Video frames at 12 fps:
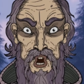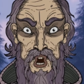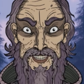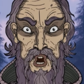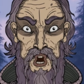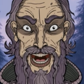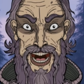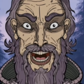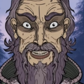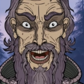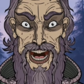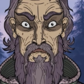cry
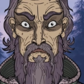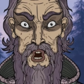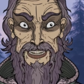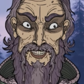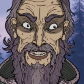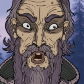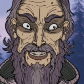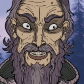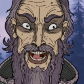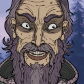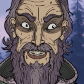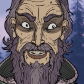from the monstrous
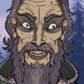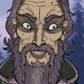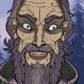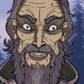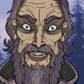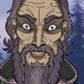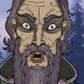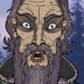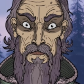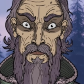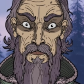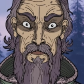undead
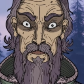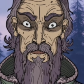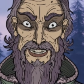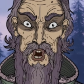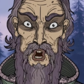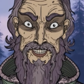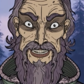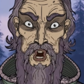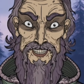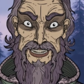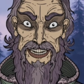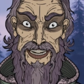creatures that had been
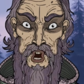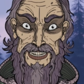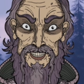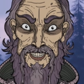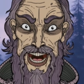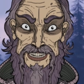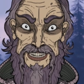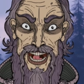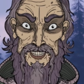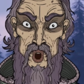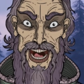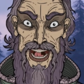feared in the
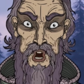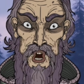folklore of